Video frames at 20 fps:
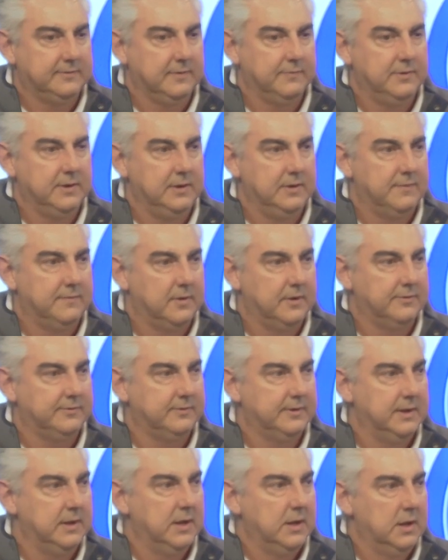of the
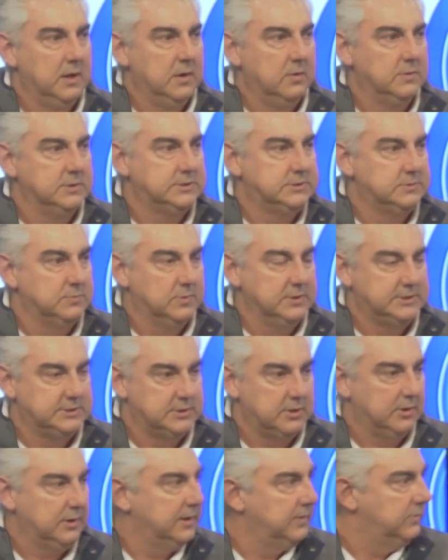university, we, we
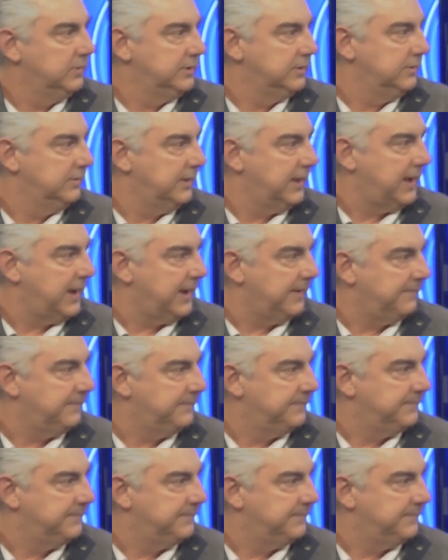certainly would do that.